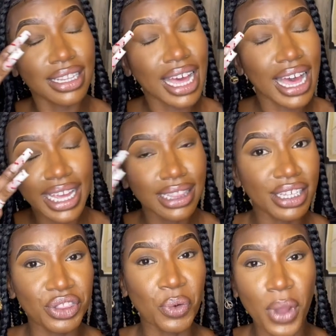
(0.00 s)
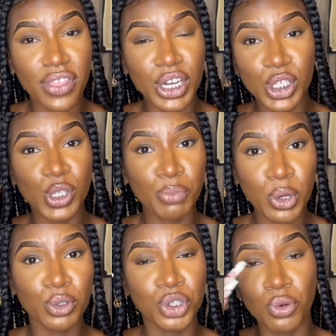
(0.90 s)
eyelid the way that it's
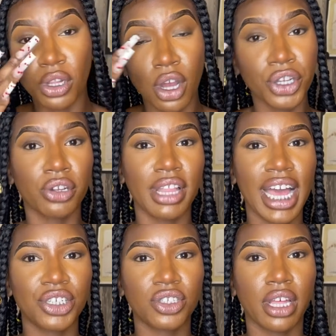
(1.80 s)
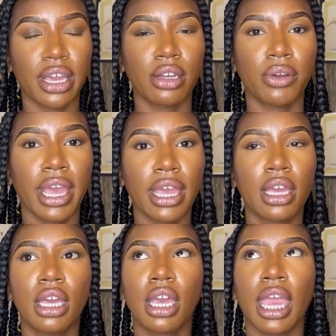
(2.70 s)
supposed to along your lash line, okay?
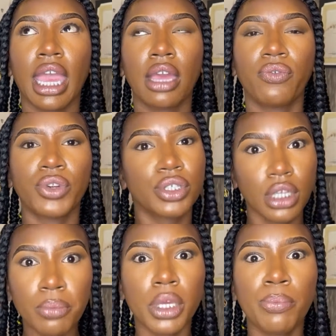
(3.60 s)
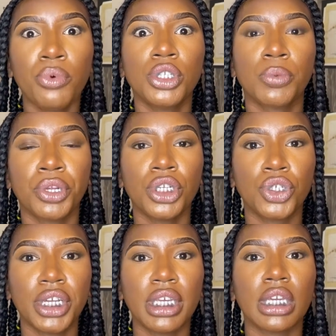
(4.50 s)
And for some people, it's pretty
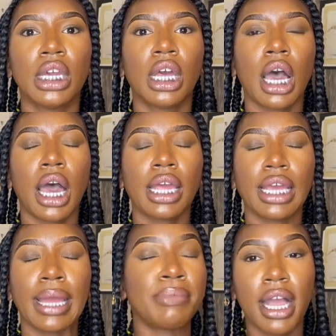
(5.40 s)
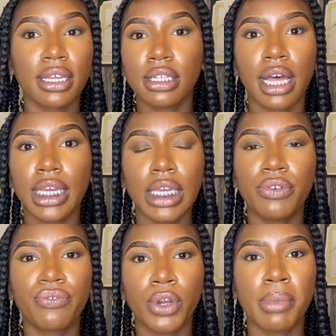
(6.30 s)
tricky. I'm not gonna lie,
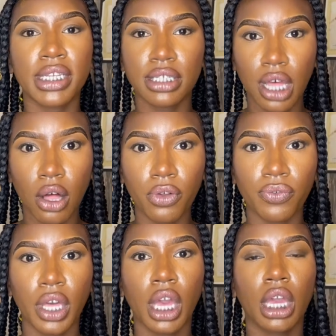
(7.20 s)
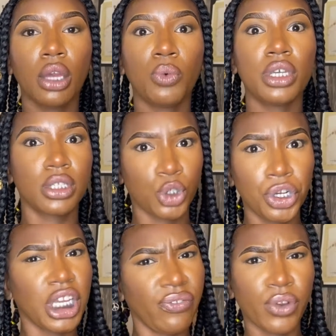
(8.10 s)
even for myself, it was
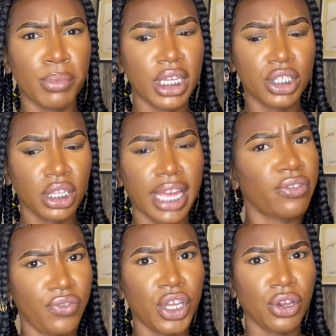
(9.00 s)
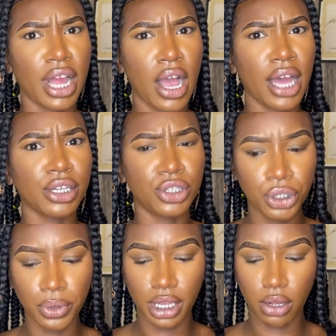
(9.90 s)
tricky for me to like figure out how to
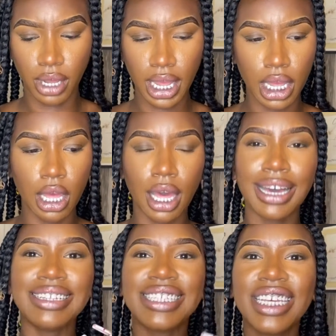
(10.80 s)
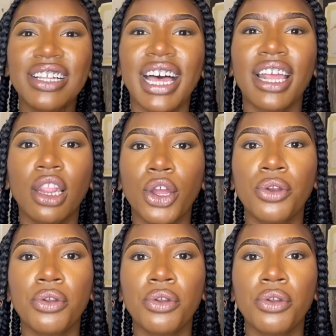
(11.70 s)
do it, okay? Until I learned